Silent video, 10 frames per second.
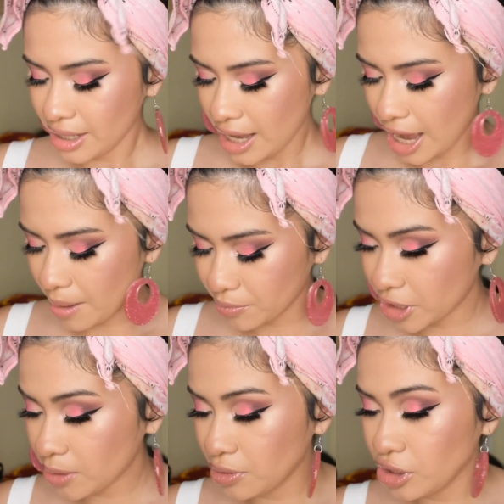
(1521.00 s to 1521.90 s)
I'm
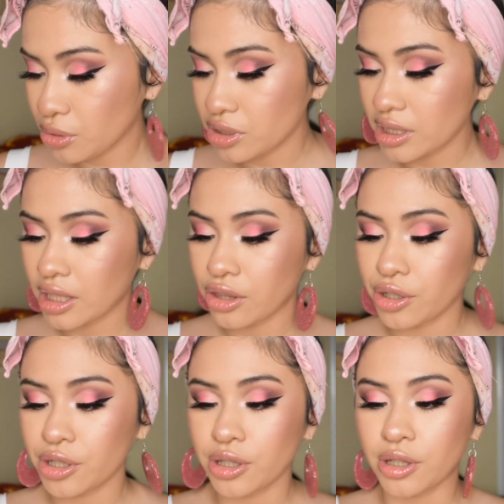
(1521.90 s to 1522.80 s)
gonna be using
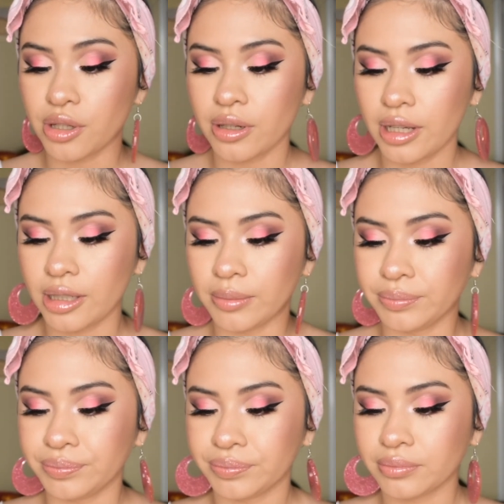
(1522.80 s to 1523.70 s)
their I'm
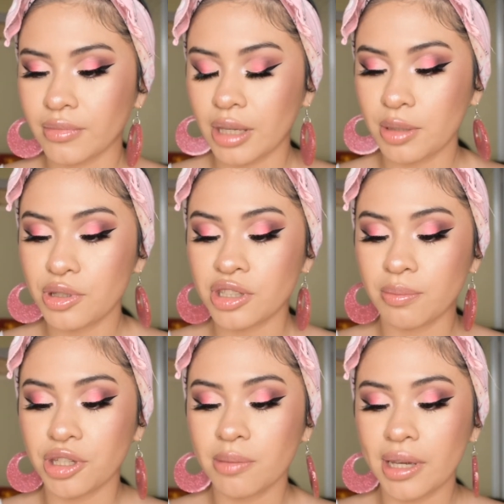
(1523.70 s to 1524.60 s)
gonna be using the
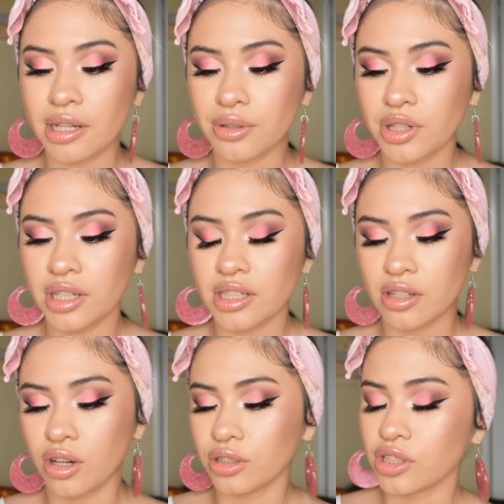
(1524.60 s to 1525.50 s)
Beauty Bakery. It's
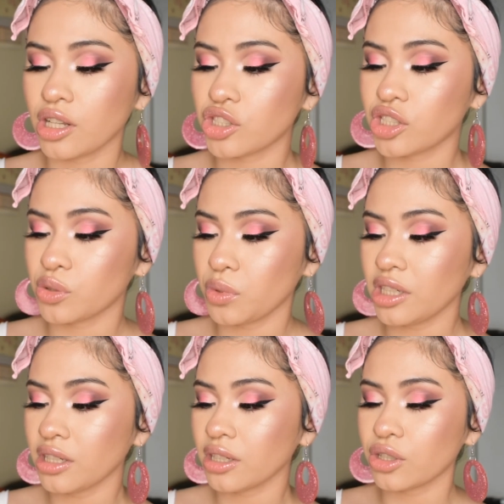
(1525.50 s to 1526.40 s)
called Sweet
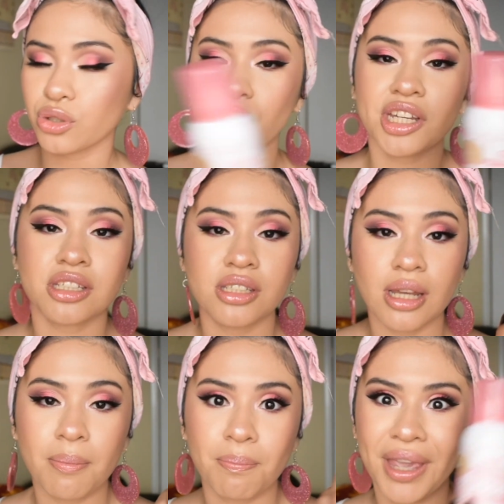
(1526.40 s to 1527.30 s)
Grace
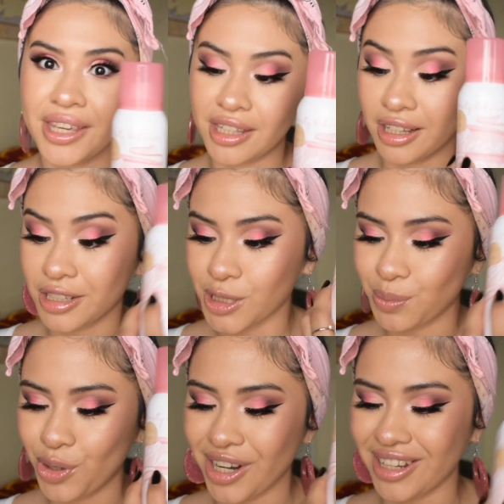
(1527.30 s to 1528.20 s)
Baking
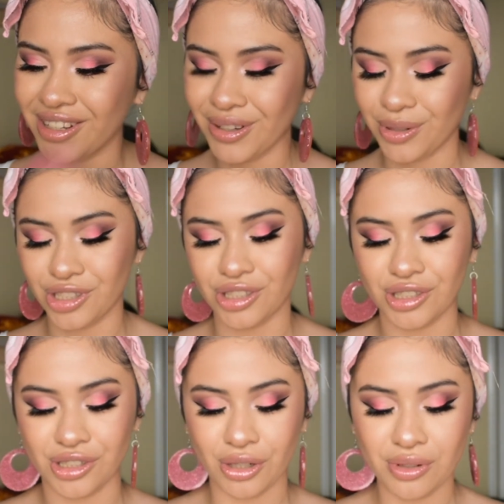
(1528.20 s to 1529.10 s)
Spray, which is
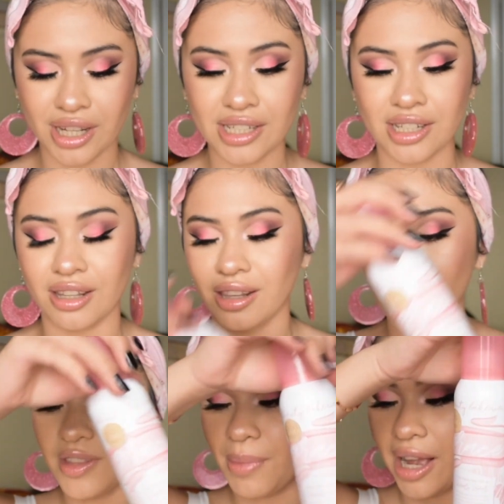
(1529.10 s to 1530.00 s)
so nice. I
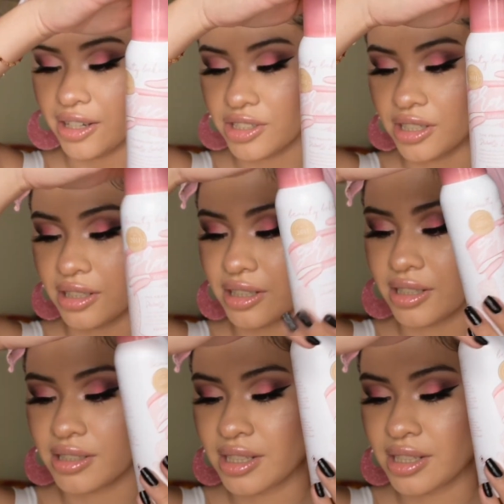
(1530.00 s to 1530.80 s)
love the packaging of this.